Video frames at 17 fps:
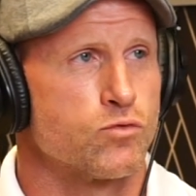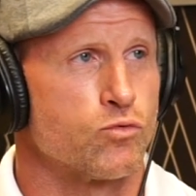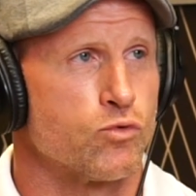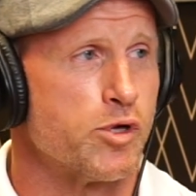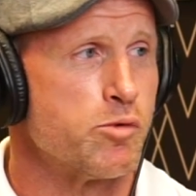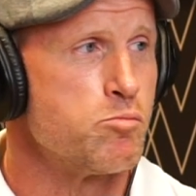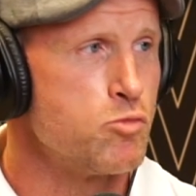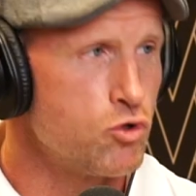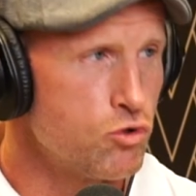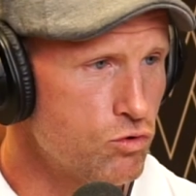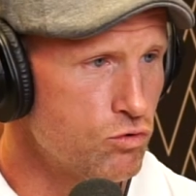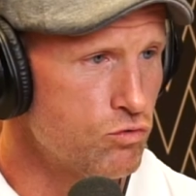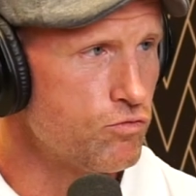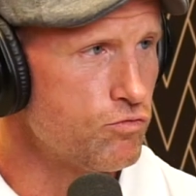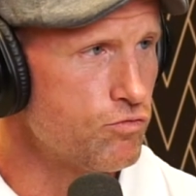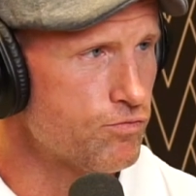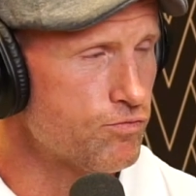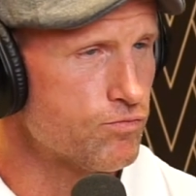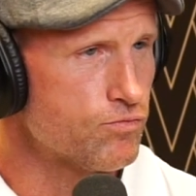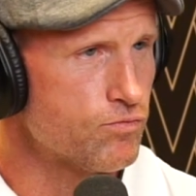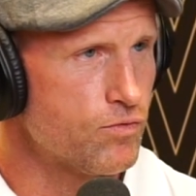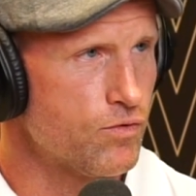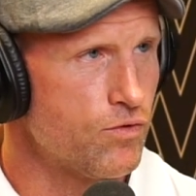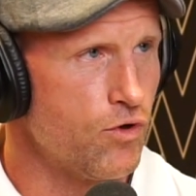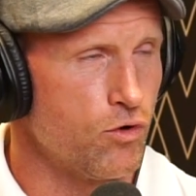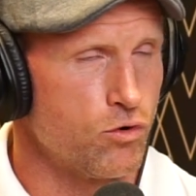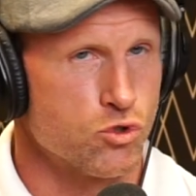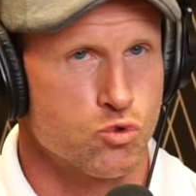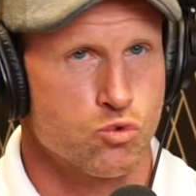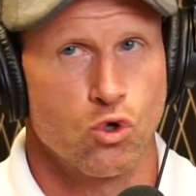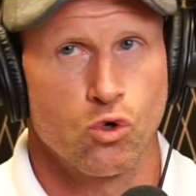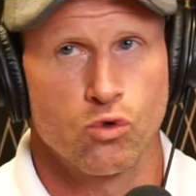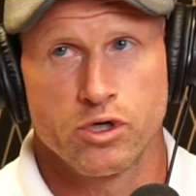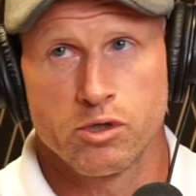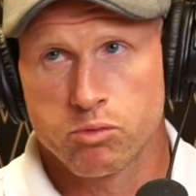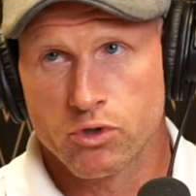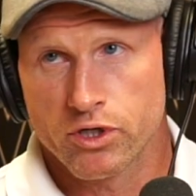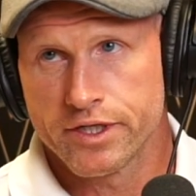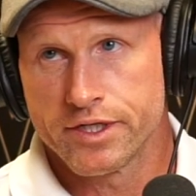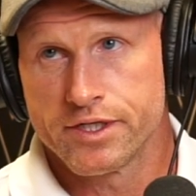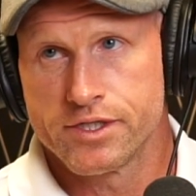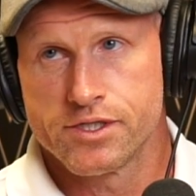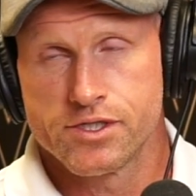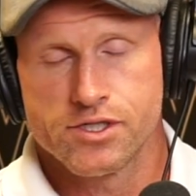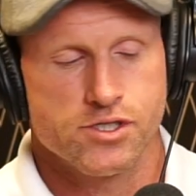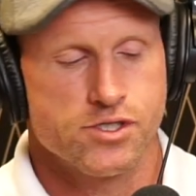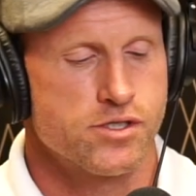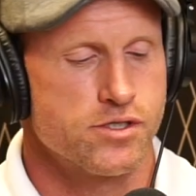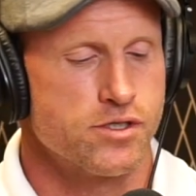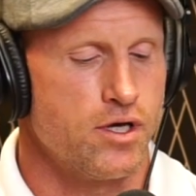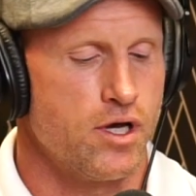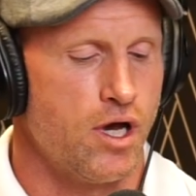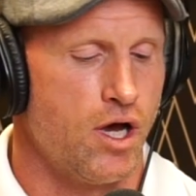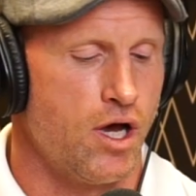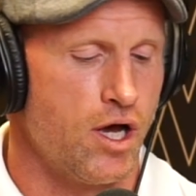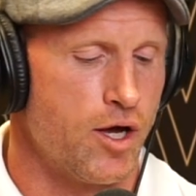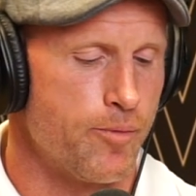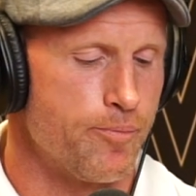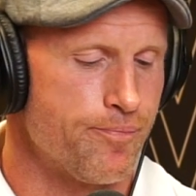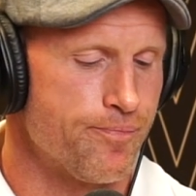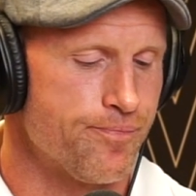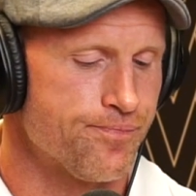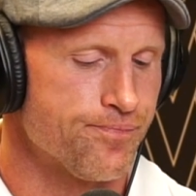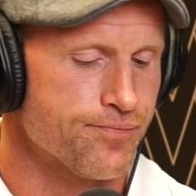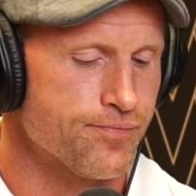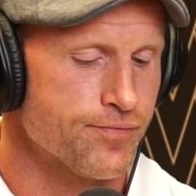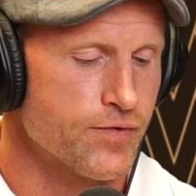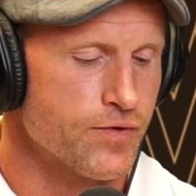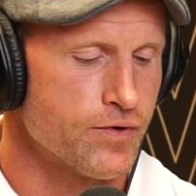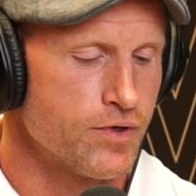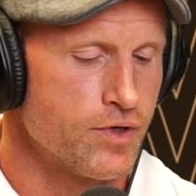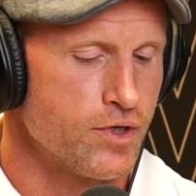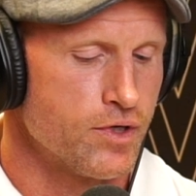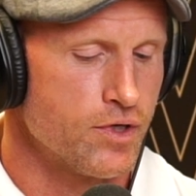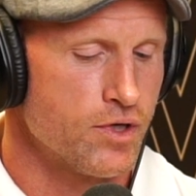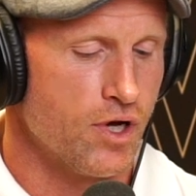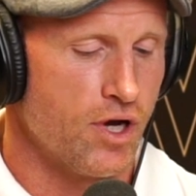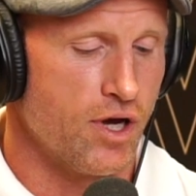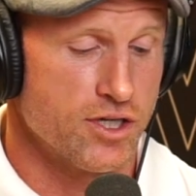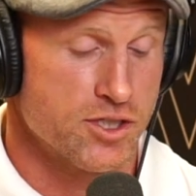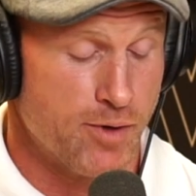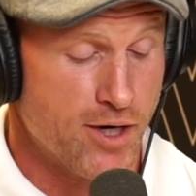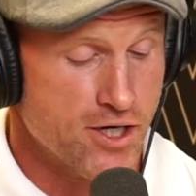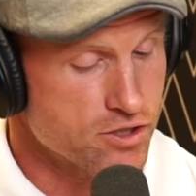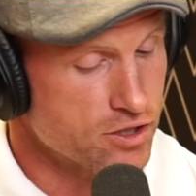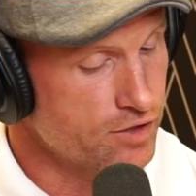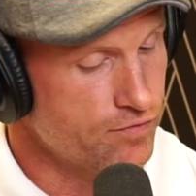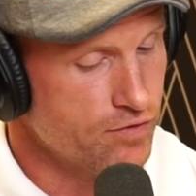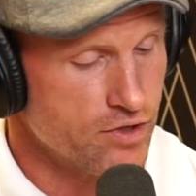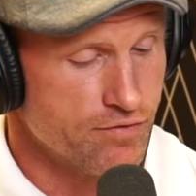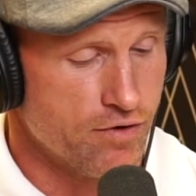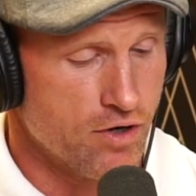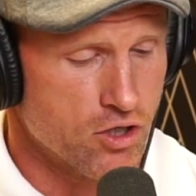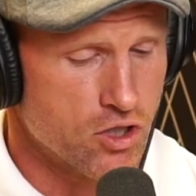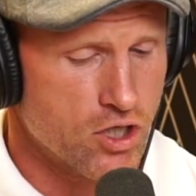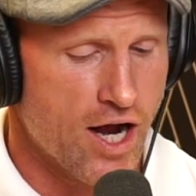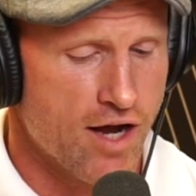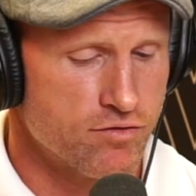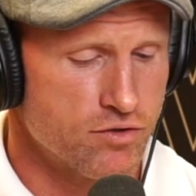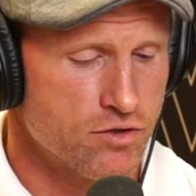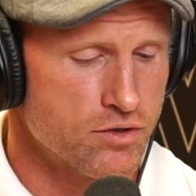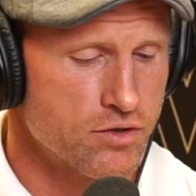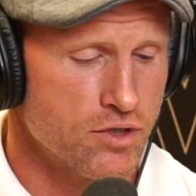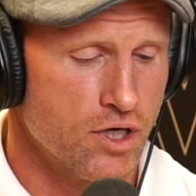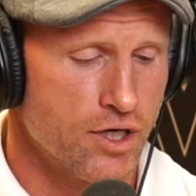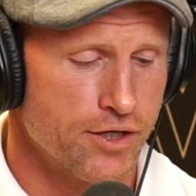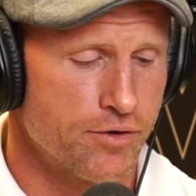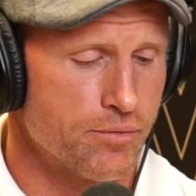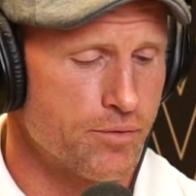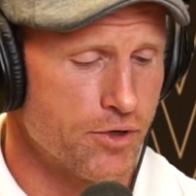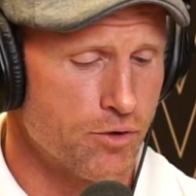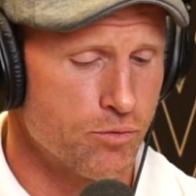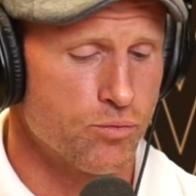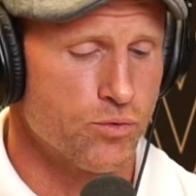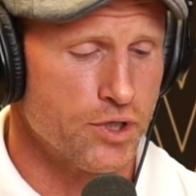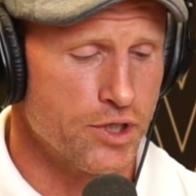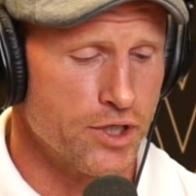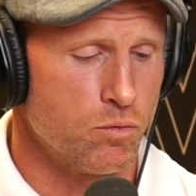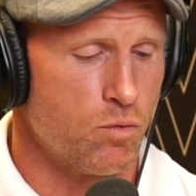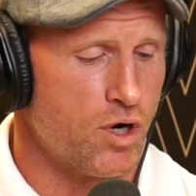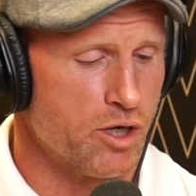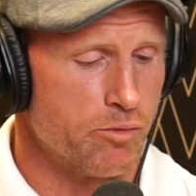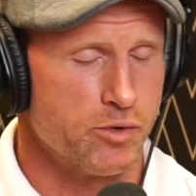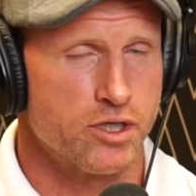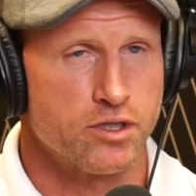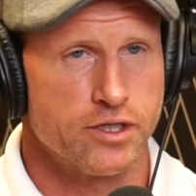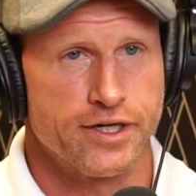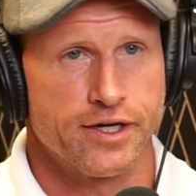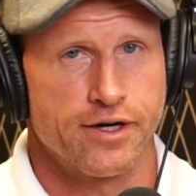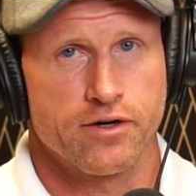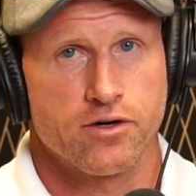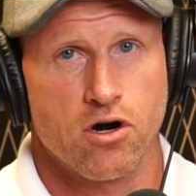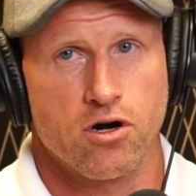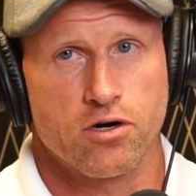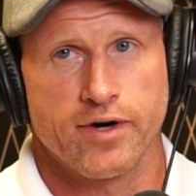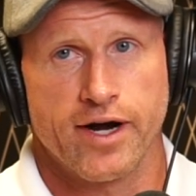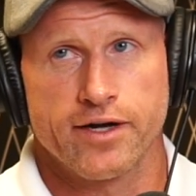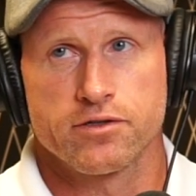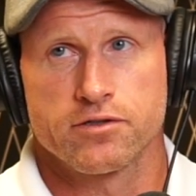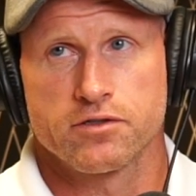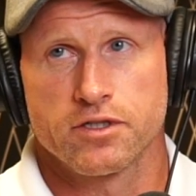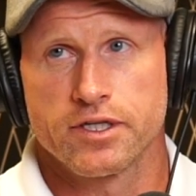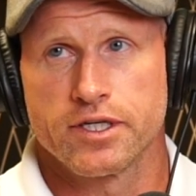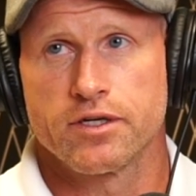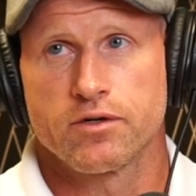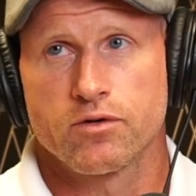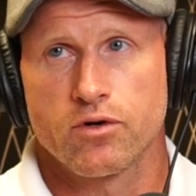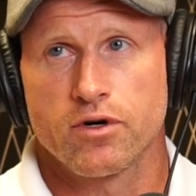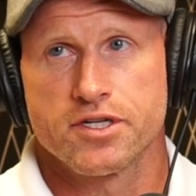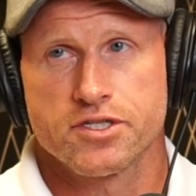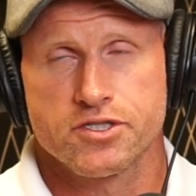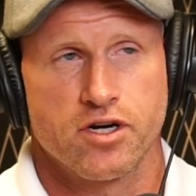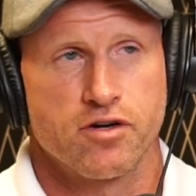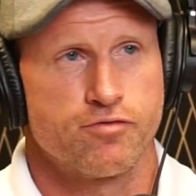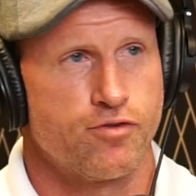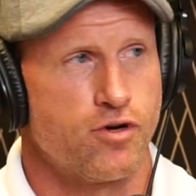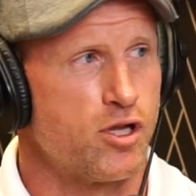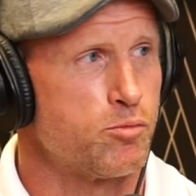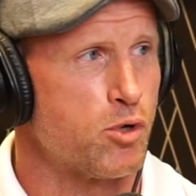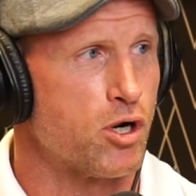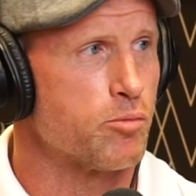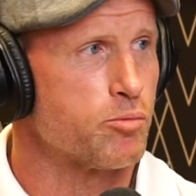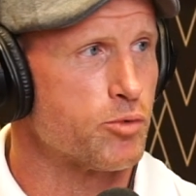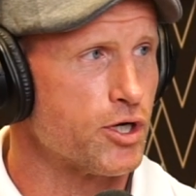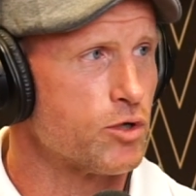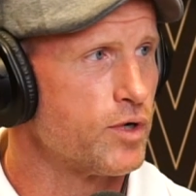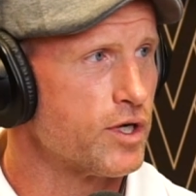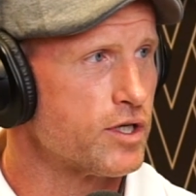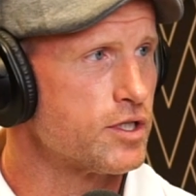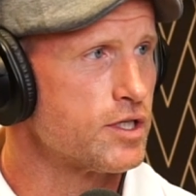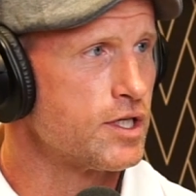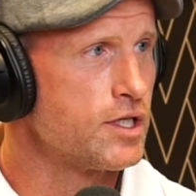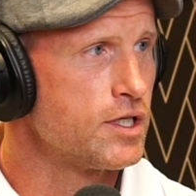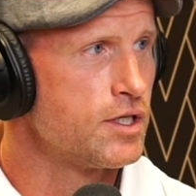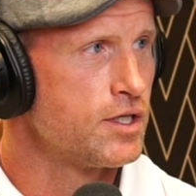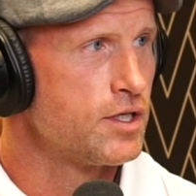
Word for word: remove those road debris, um, uh, especially if you live on gravel. Uh, you, you really want to be cleaning your car regularly or it's going to fall apart pretty quickly.